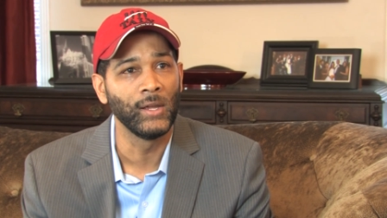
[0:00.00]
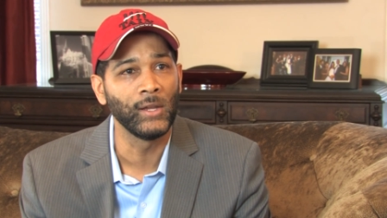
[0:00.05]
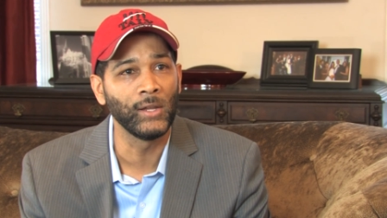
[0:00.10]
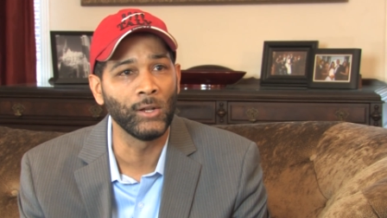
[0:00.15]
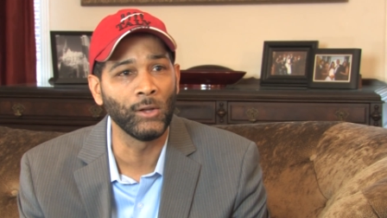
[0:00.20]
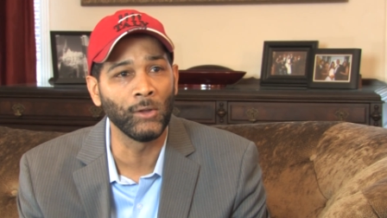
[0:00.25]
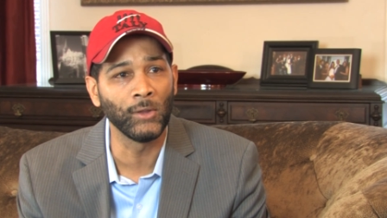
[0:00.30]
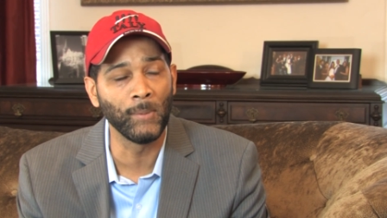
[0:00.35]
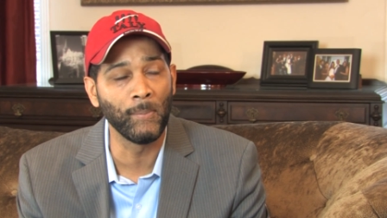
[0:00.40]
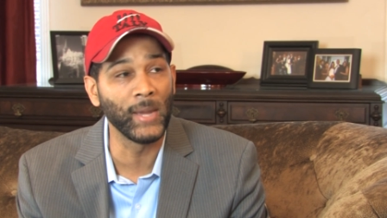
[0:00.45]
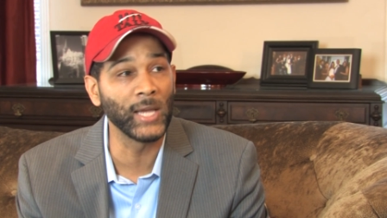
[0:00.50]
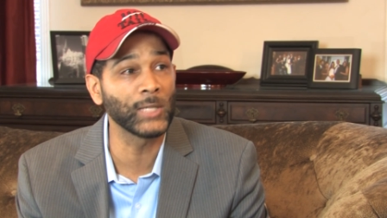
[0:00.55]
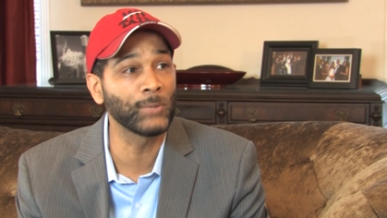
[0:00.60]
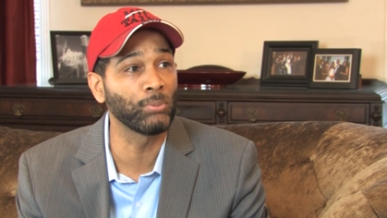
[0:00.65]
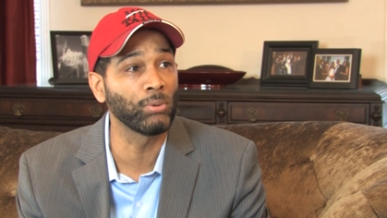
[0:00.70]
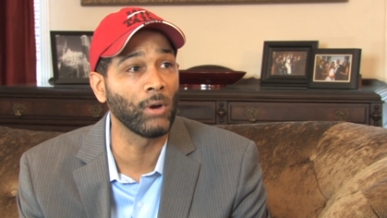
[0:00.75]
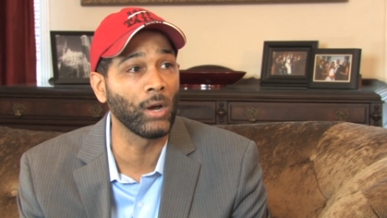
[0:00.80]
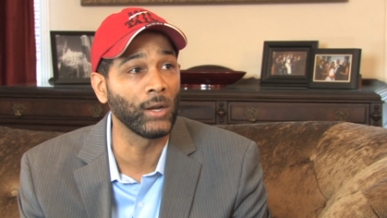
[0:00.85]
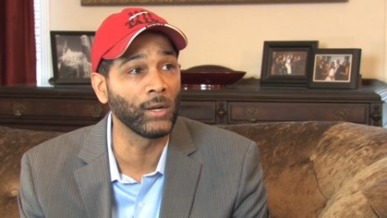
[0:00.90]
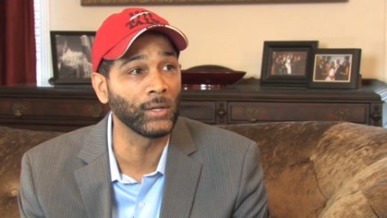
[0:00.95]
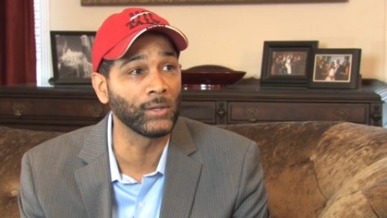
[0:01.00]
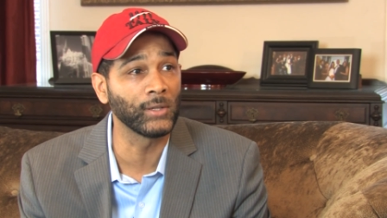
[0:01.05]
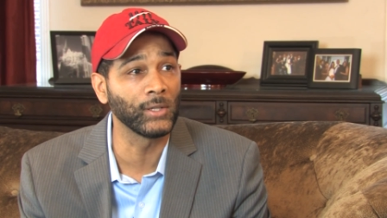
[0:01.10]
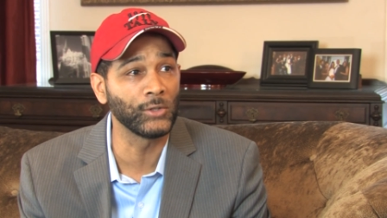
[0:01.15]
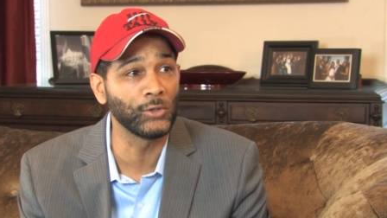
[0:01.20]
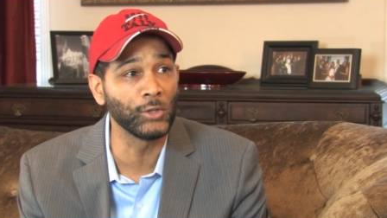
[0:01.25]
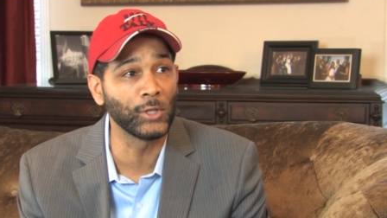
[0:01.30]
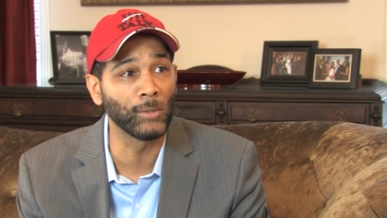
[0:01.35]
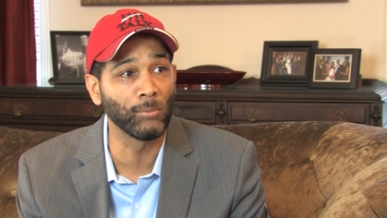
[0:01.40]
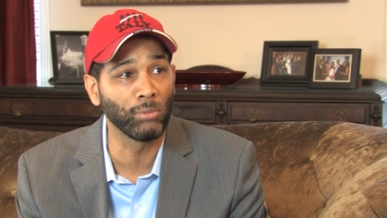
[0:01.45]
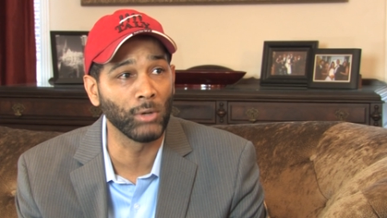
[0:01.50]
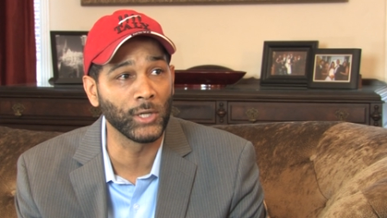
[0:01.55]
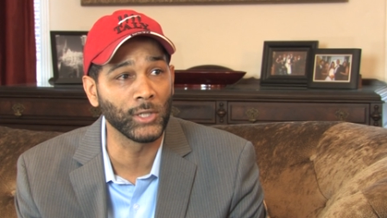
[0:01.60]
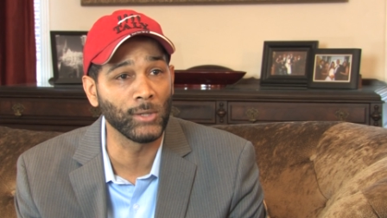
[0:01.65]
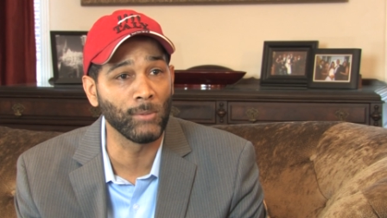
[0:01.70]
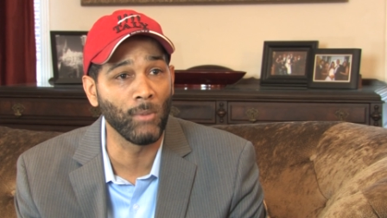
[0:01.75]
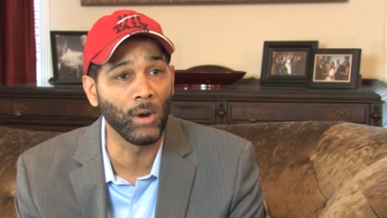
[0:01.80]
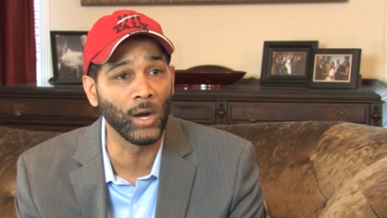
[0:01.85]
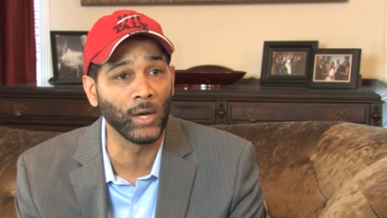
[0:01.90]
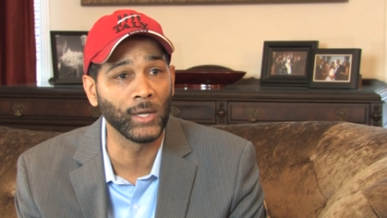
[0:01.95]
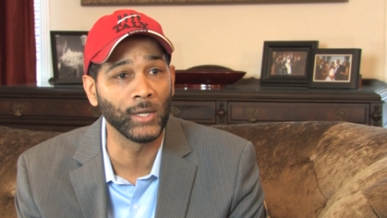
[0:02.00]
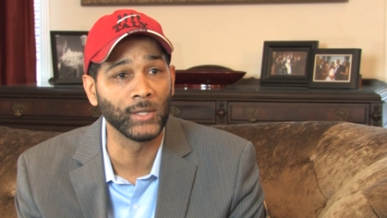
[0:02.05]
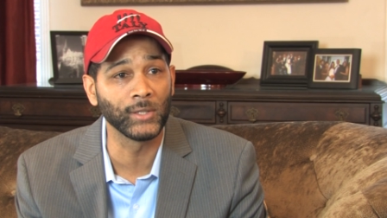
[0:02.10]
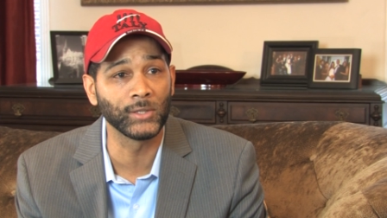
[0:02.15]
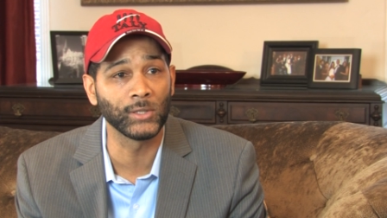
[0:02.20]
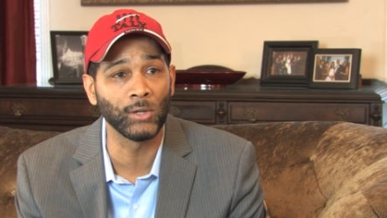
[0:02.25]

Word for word: you know the best product that you can bring to market.